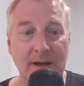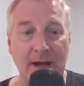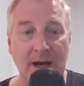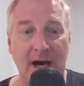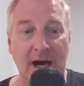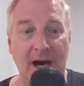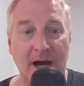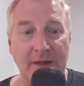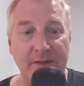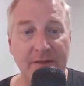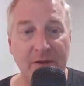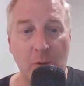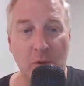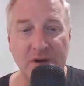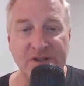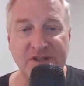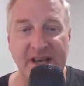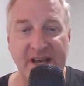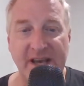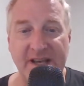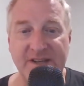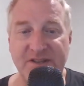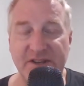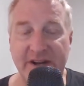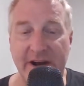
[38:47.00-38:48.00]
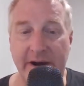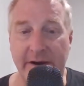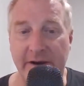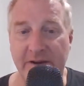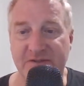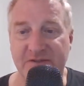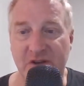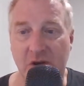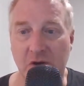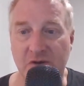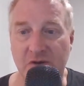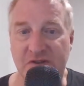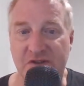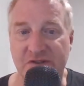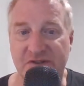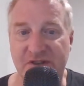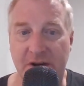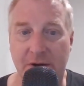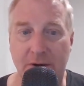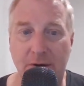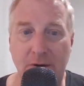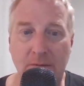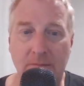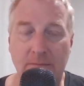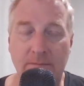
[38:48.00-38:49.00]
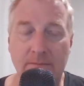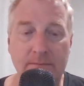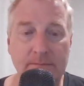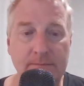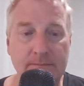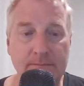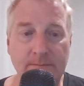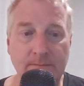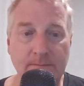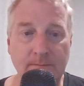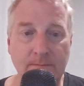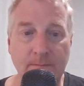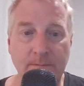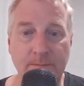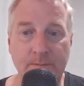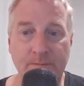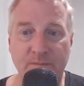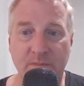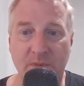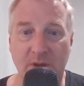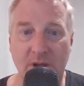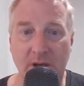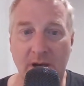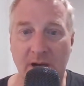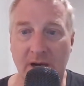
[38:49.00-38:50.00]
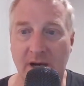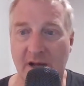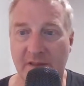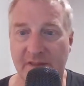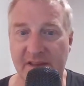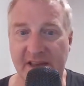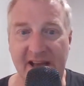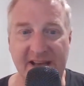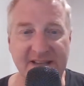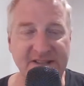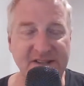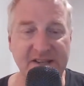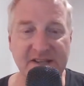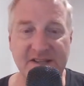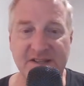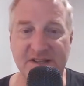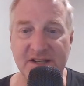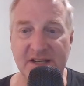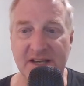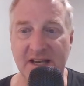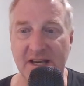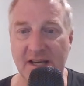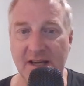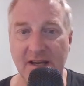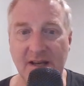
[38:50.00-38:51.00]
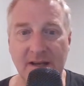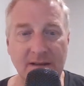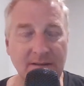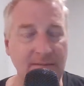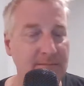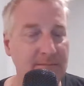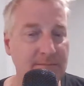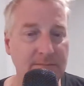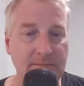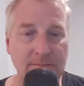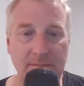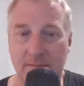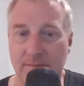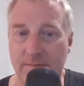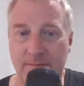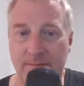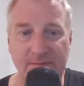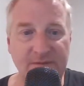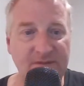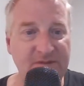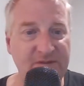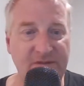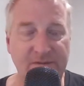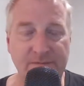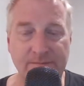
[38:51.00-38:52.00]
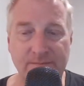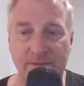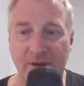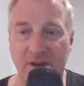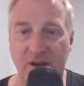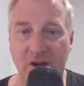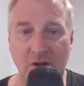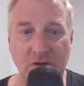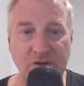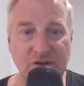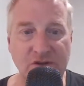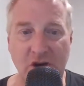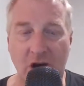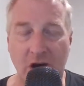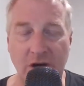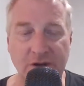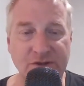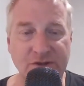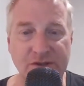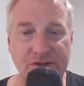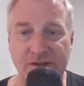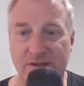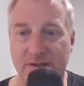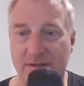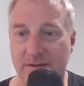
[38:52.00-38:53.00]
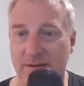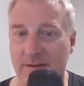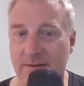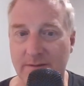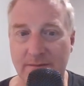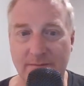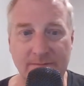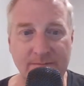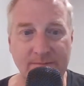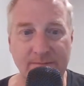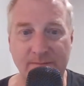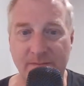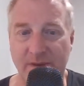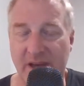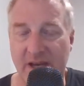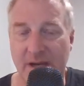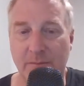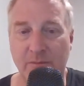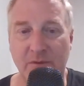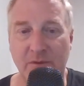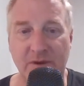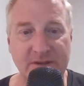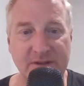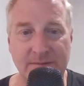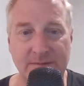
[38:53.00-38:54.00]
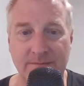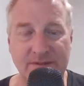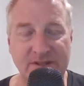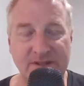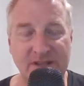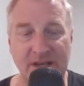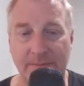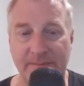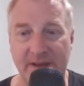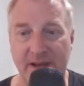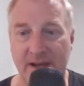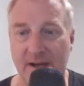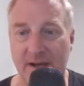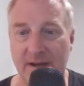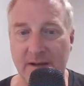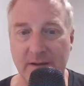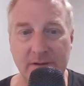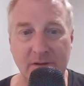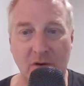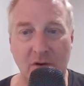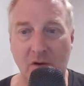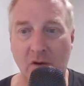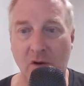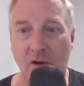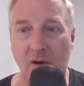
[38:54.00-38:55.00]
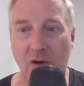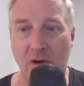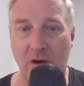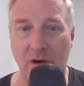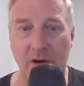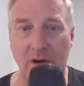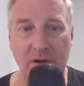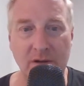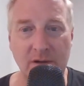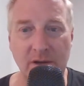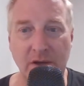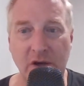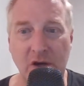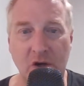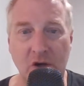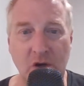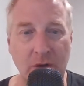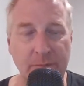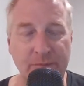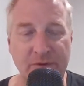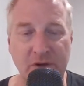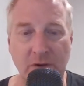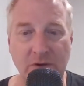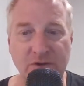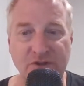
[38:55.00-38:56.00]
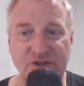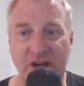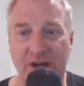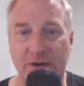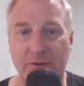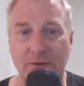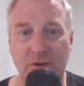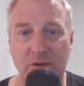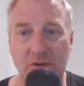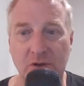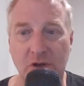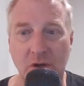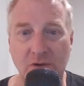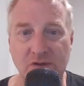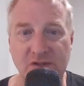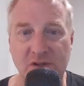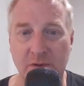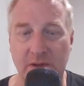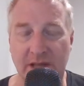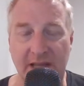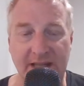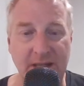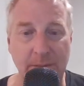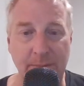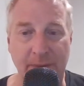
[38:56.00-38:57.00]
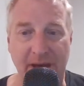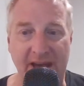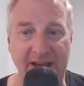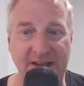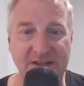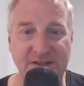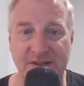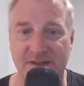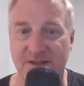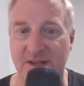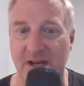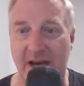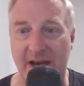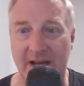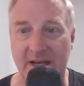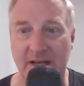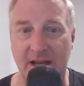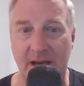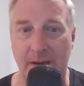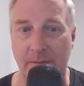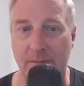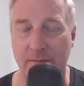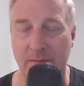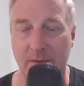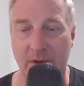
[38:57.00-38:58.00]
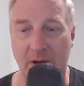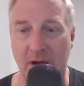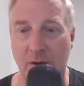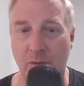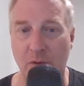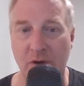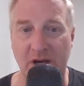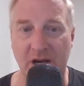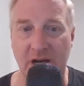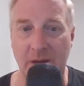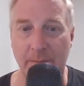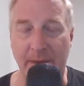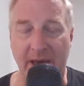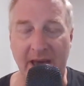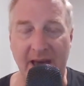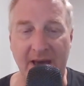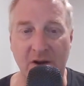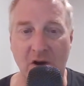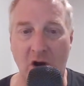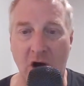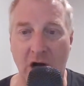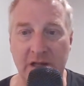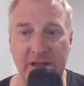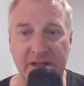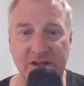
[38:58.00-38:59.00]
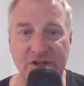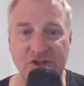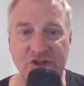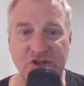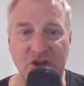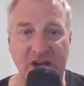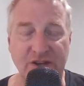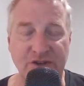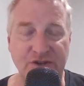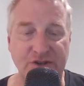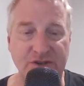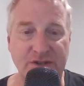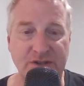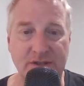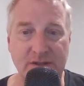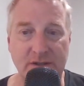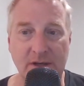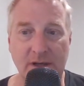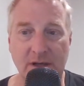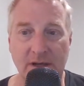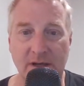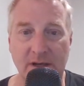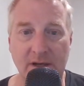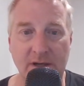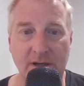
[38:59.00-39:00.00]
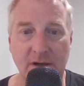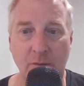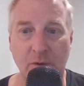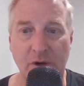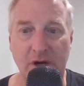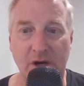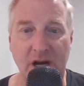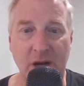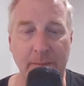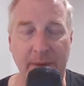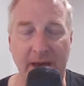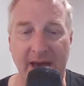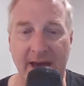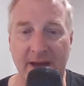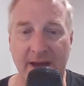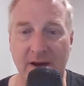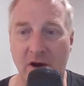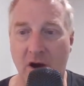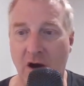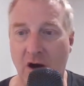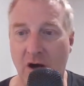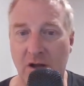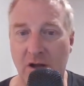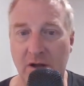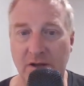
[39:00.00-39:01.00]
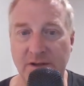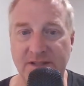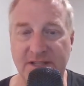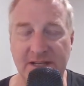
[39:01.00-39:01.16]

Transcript: Uh, the worst case scenario is it goes to zero. Uh, the SEC, you know, charges him with something, or you know, crypto in general goes like the banks decide. Yep, uh, we're going to ban all exchanges we're going to ban all